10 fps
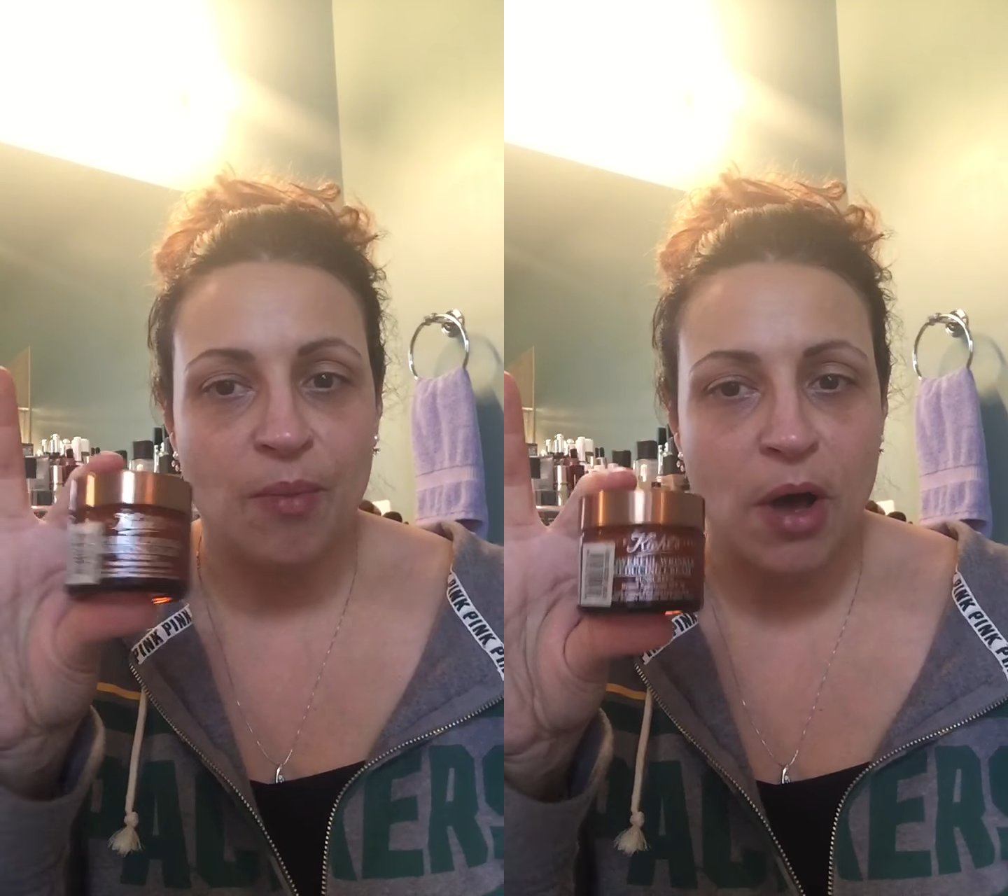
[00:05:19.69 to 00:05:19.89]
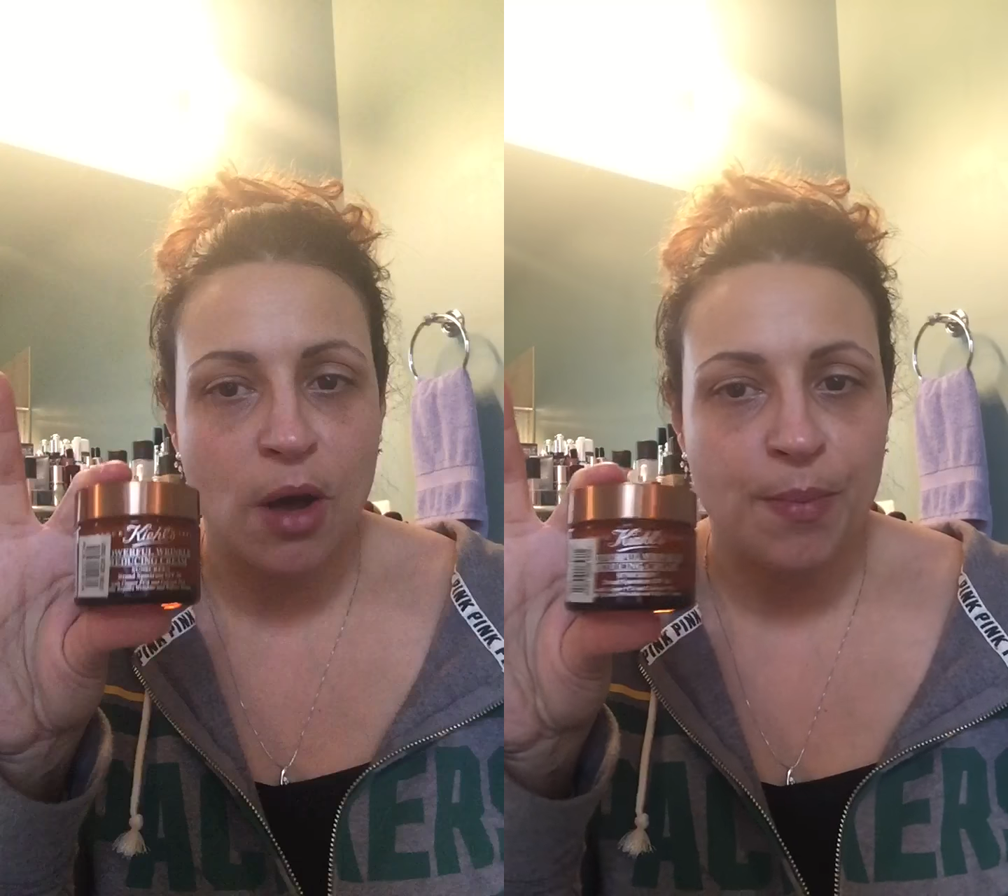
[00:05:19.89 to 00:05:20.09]
the
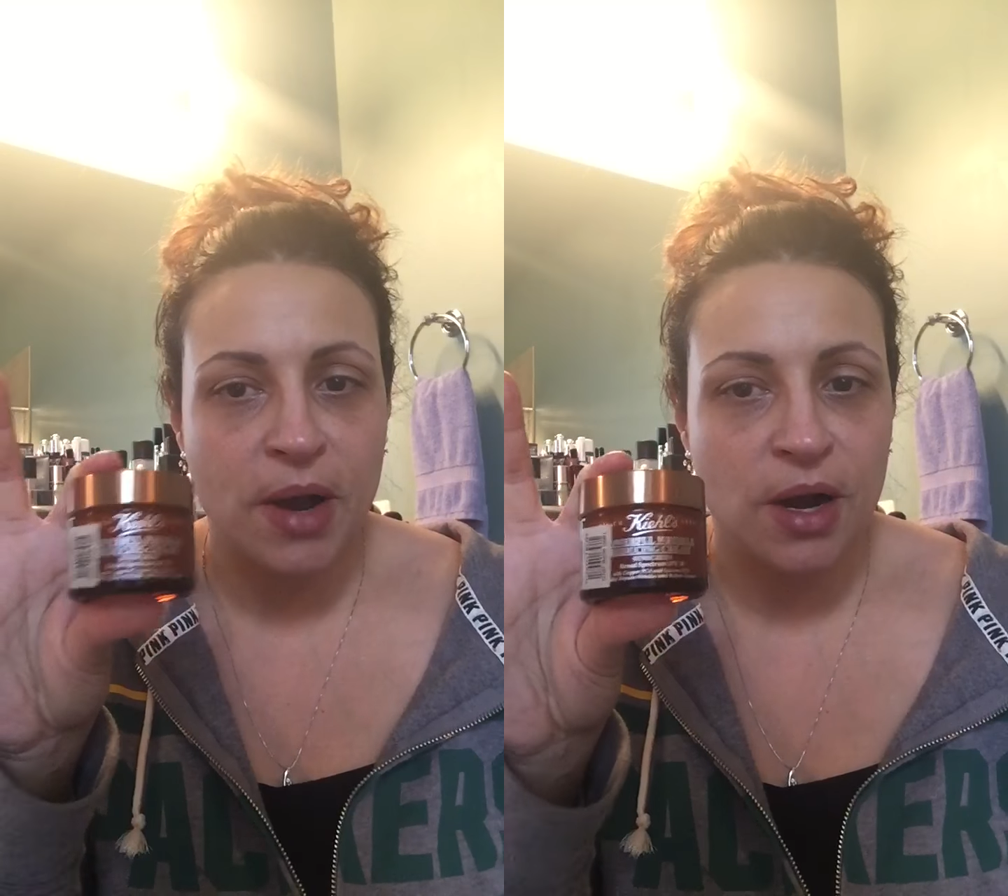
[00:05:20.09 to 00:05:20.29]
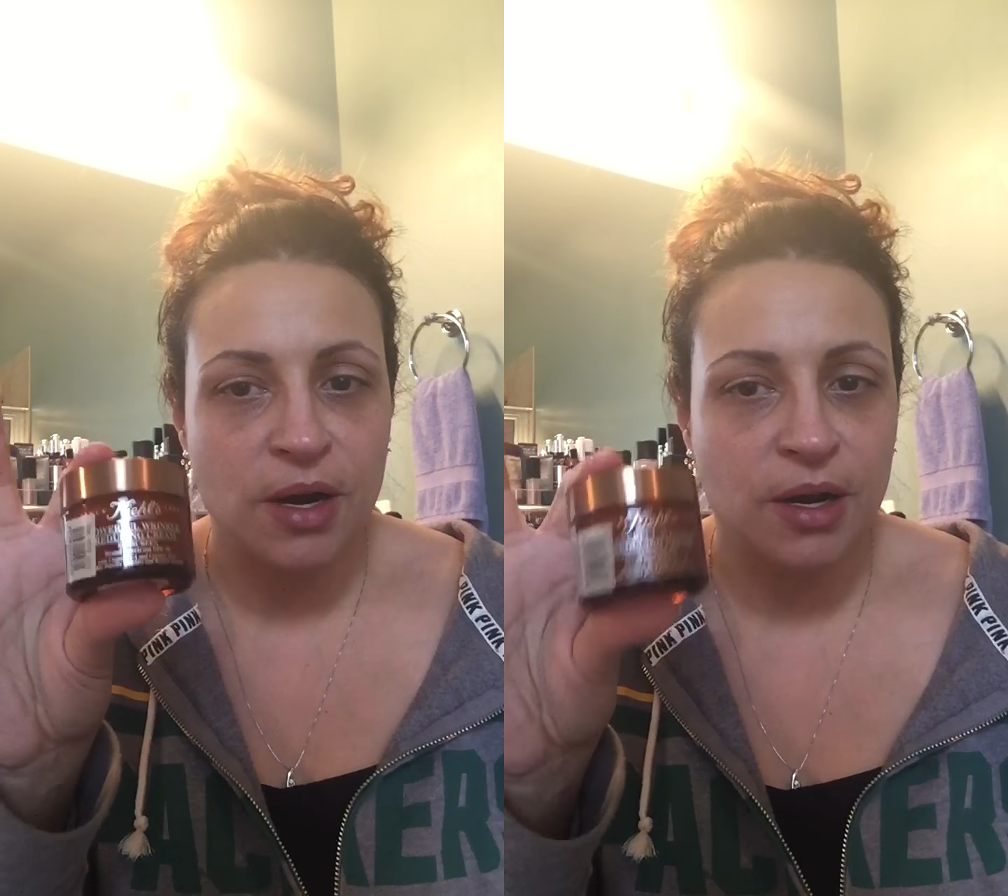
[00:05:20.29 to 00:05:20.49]

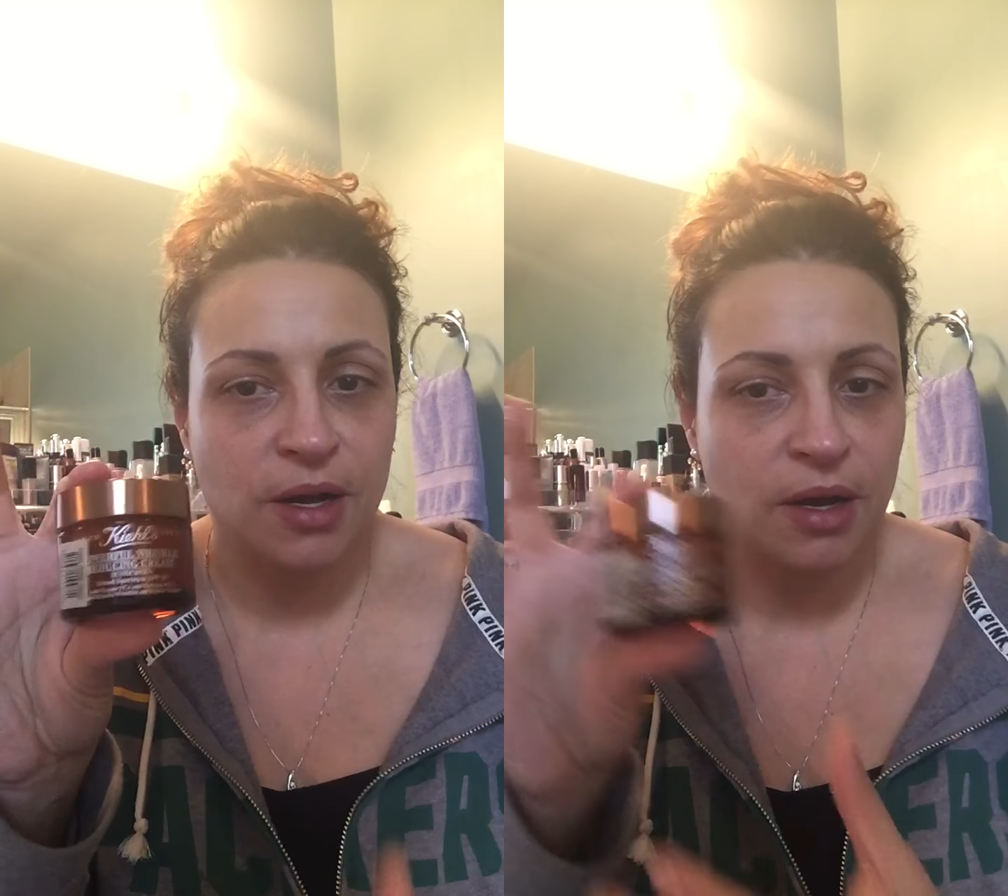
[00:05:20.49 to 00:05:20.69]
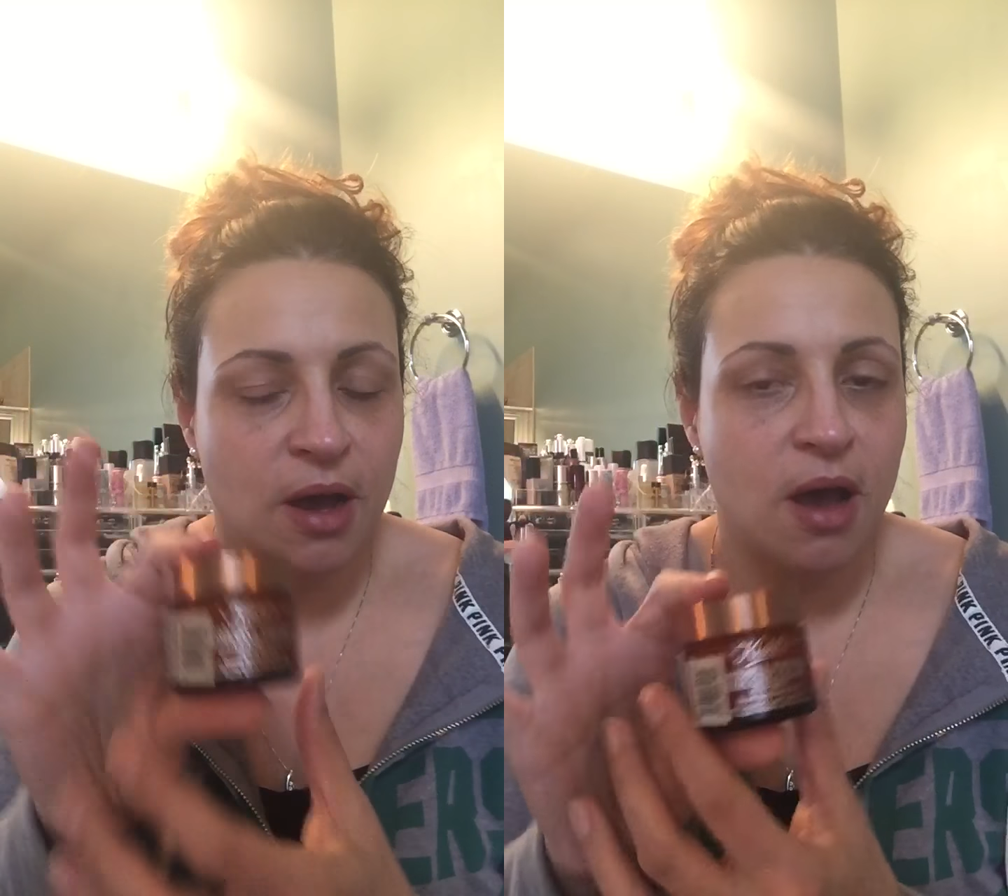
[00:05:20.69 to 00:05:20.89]

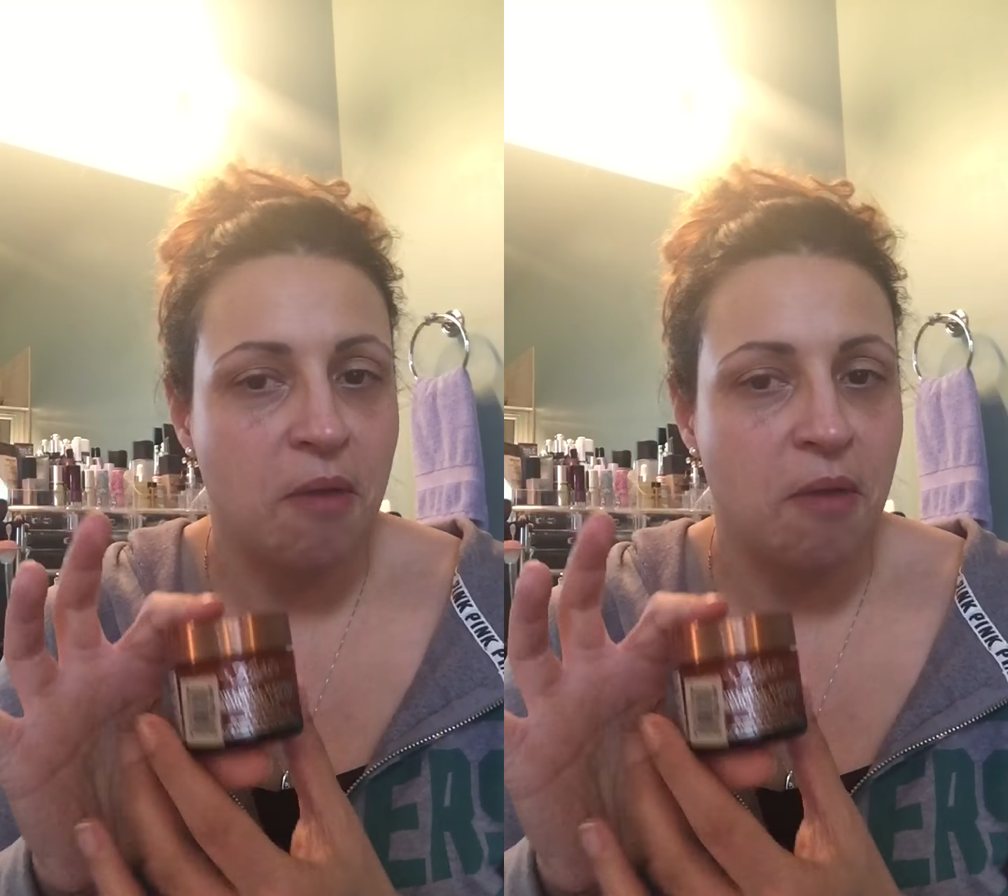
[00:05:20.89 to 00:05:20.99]
ballpark.